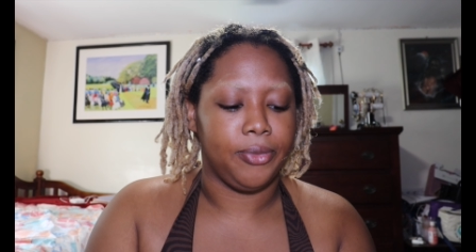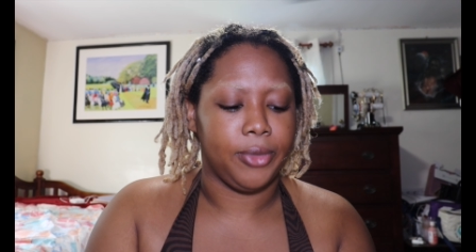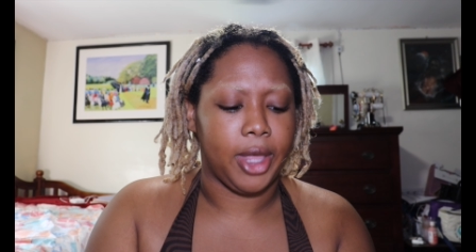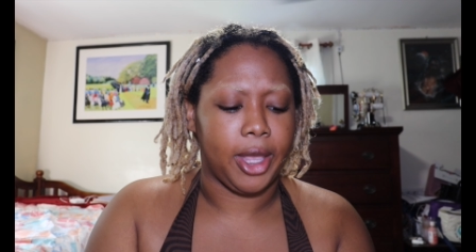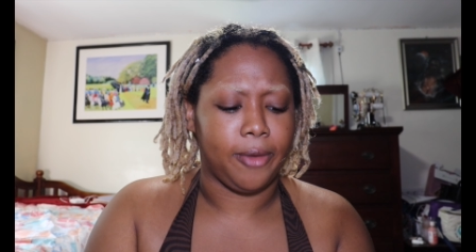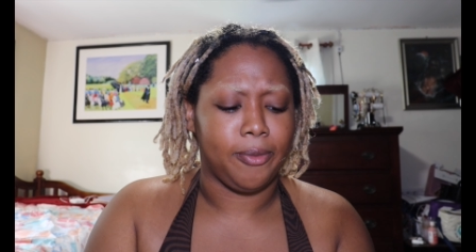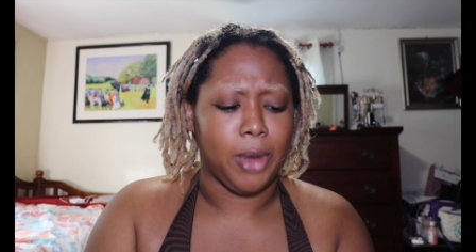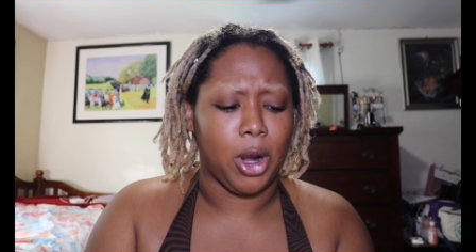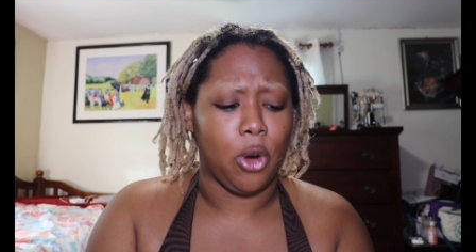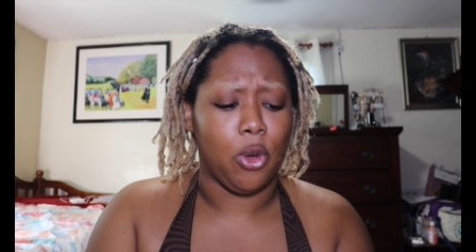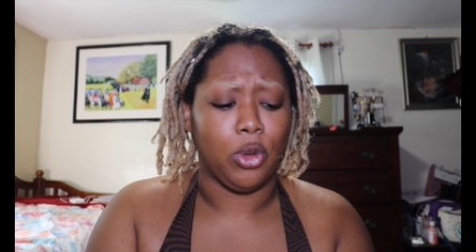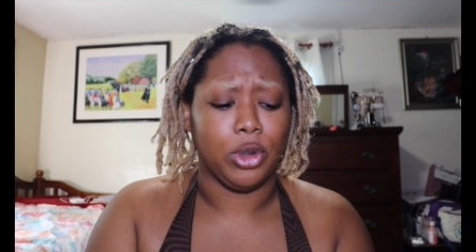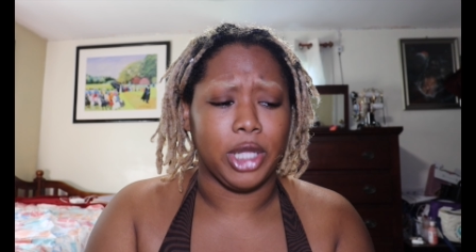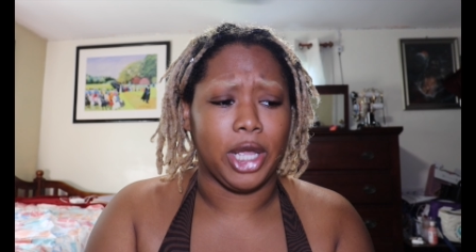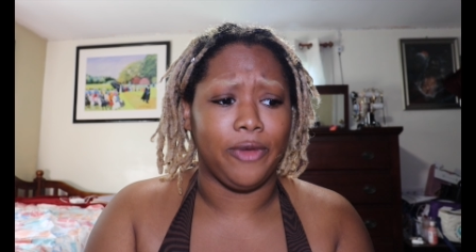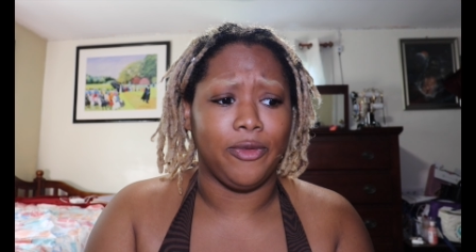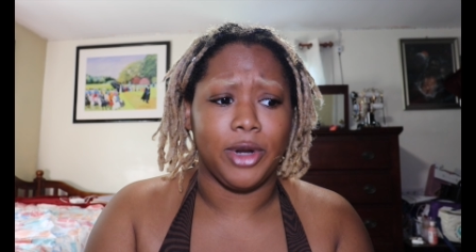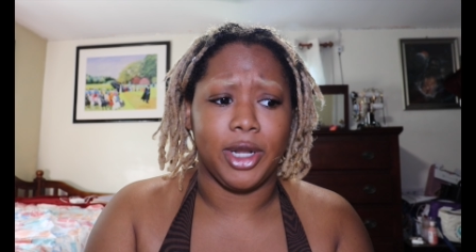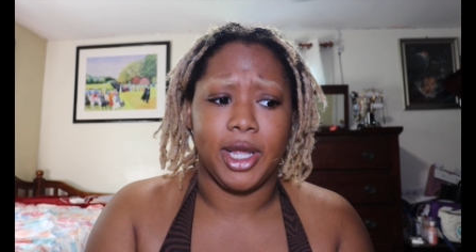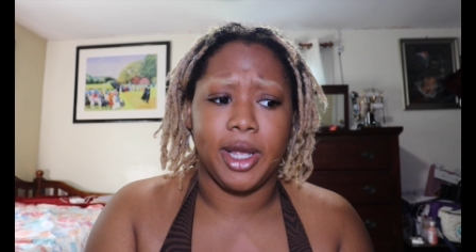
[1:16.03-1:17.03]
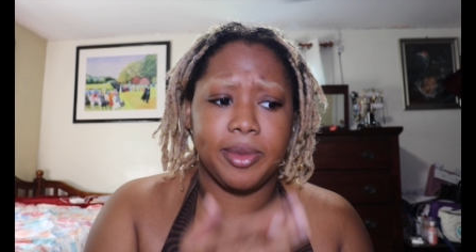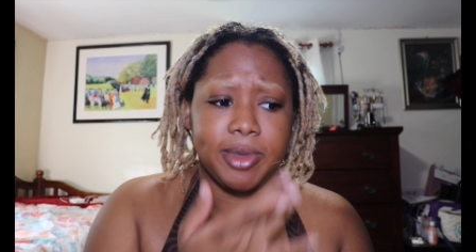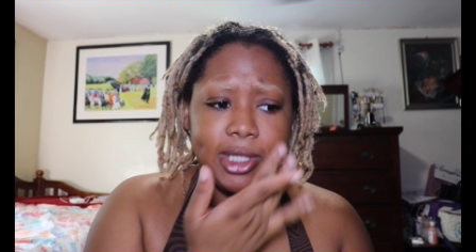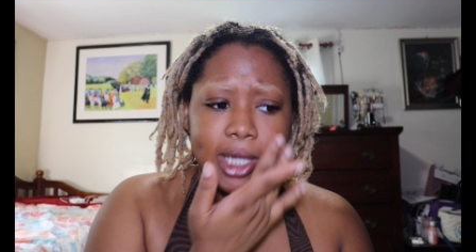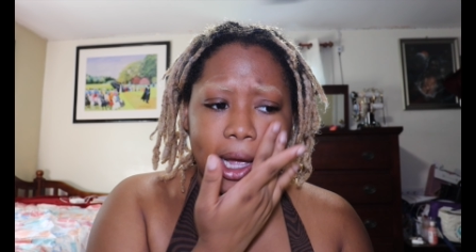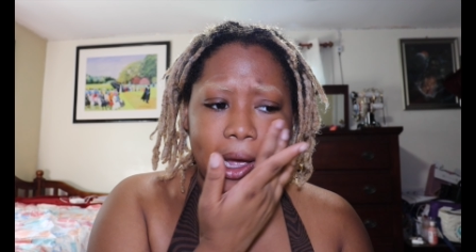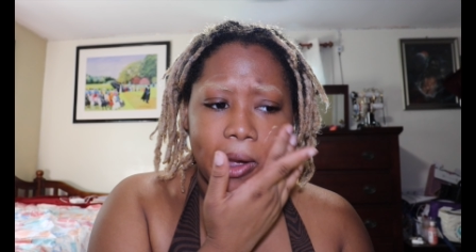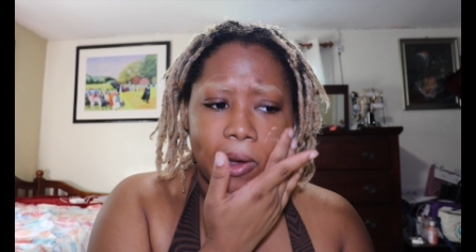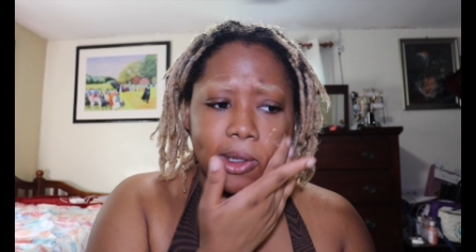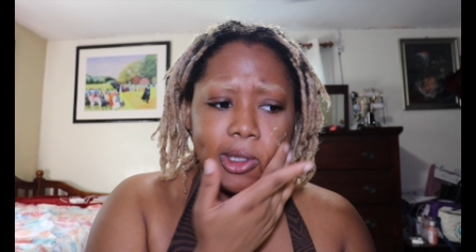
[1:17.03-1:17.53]
like my whole life when it came
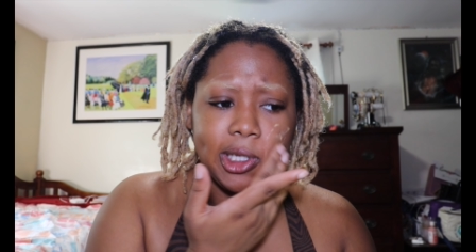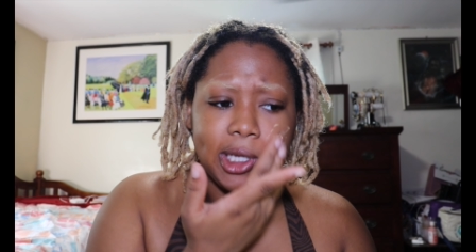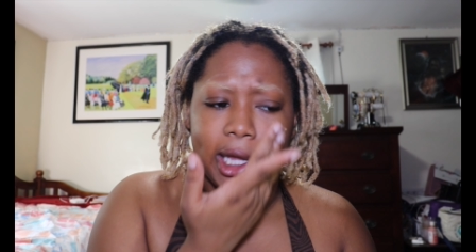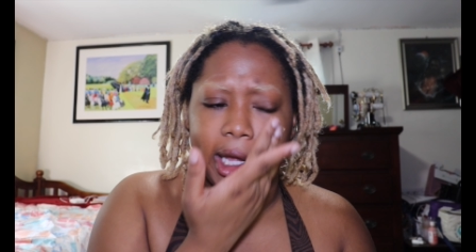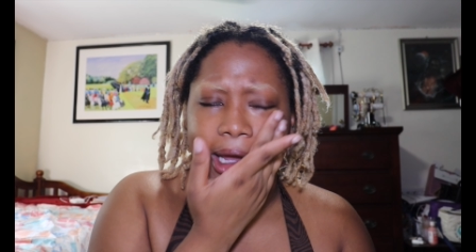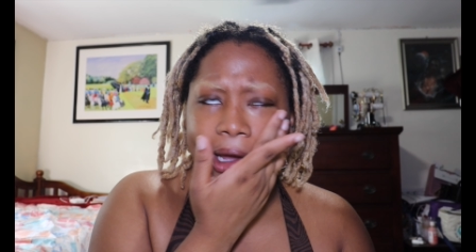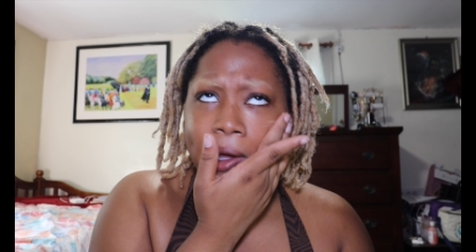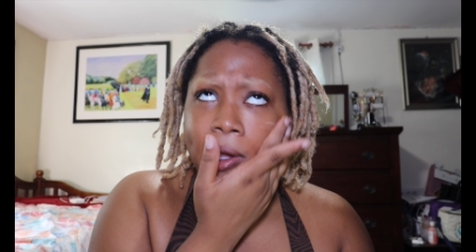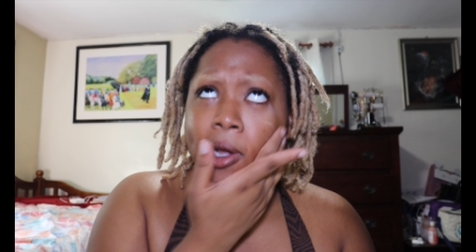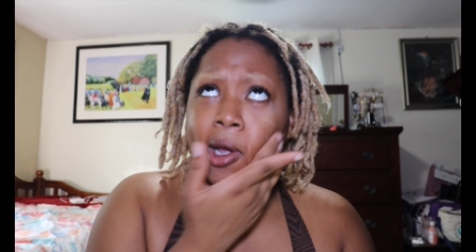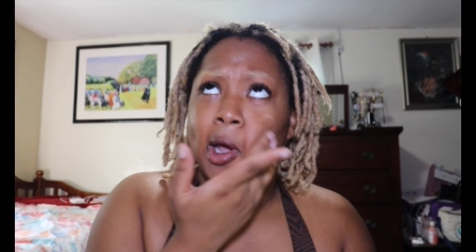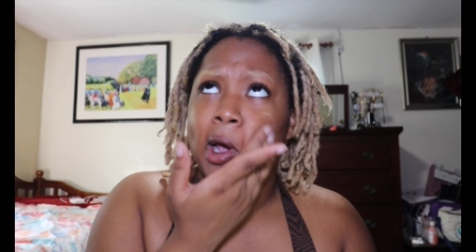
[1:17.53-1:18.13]
to like